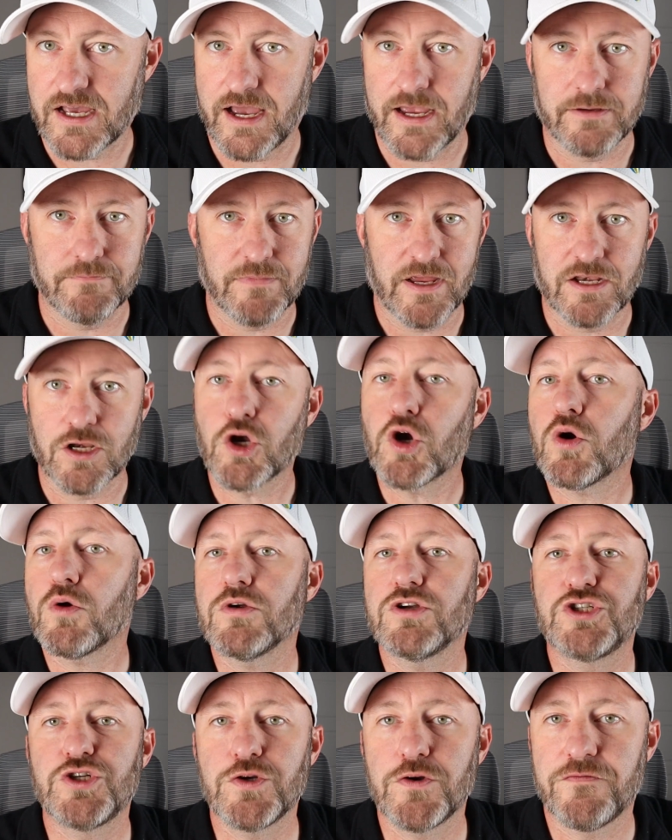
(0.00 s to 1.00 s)
I
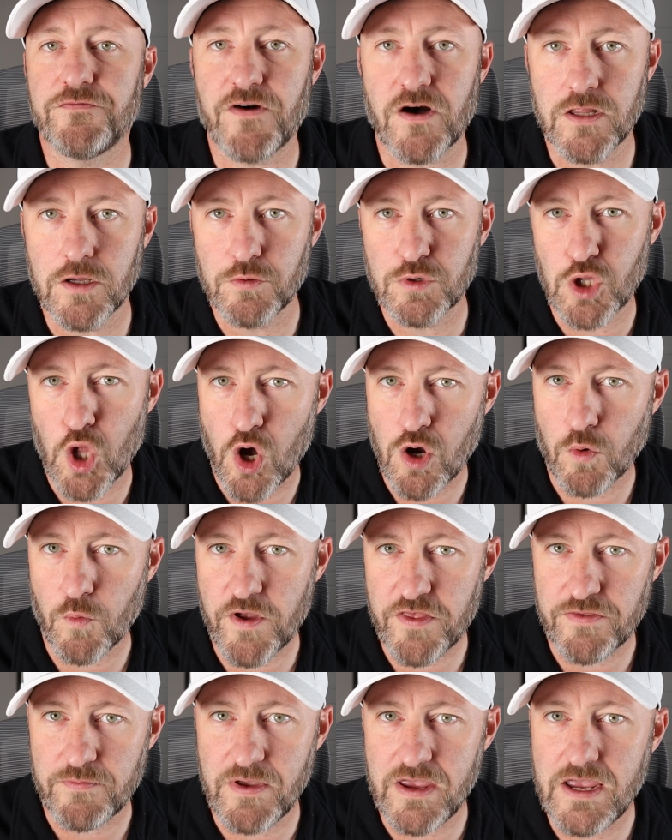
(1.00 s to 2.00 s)
encourage you to follow along
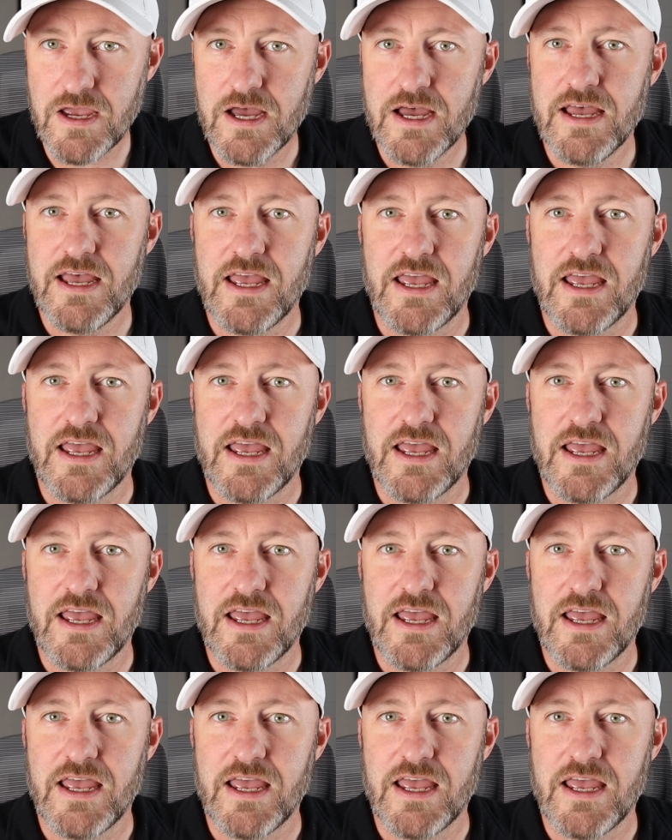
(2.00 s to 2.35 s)
with me.